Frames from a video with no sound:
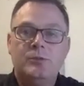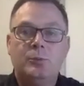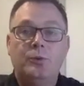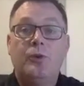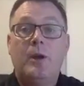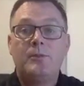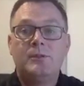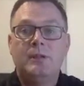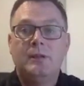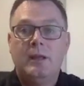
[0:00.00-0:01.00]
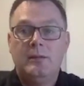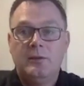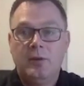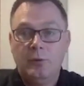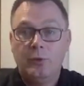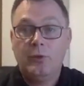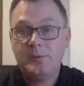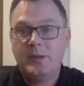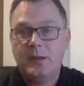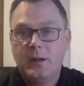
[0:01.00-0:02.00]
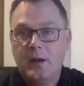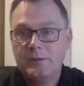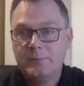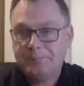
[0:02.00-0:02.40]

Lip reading: to underrepresent their cars.